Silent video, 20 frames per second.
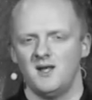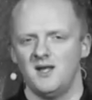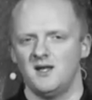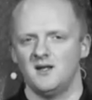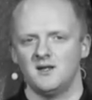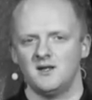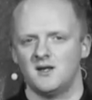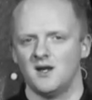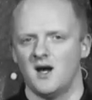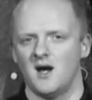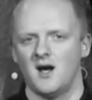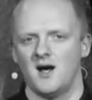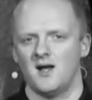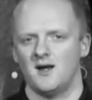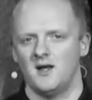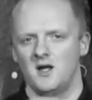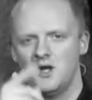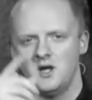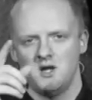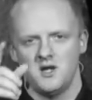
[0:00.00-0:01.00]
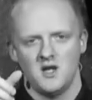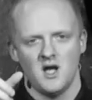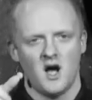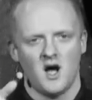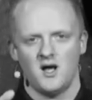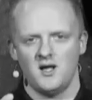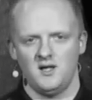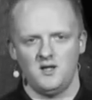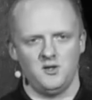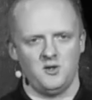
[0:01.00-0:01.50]
in God,
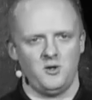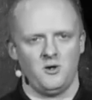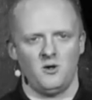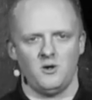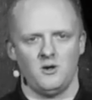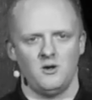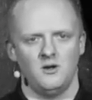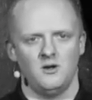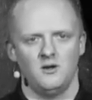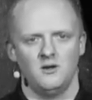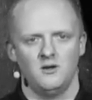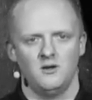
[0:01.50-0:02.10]
not in her.